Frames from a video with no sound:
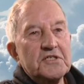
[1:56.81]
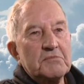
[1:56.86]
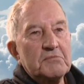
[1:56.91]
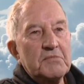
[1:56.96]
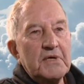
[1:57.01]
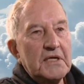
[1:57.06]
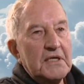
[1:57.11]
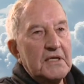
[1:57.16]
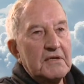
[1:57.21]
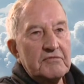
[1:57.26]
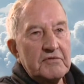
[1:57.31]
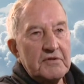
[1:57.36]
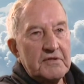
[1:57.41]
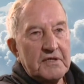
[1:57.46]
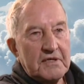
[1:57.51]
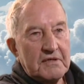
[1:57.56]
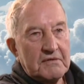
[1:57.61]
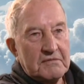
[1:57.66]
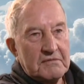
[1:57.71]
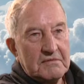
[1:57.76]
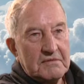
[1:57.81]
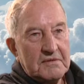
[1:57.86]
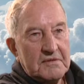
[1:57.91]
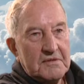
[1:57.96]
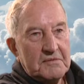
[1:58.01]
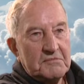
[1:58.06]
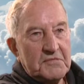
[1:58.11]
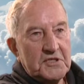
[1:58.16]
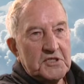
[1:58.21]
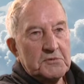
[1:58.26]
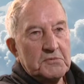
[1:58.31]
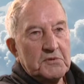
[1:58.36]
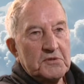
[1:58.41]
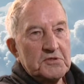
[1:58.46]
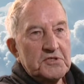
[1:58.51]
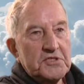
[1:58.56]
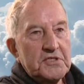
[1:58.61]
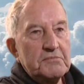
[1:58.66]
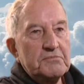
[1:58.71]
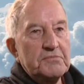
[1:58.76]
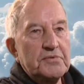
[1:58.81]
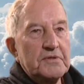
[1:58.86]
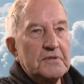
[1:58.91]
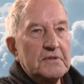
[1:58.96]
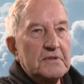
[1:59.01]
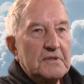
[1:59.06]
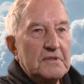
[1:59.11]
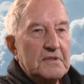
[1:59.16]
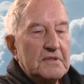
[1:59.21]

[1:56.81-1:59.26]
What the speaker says: that made everything much more simple.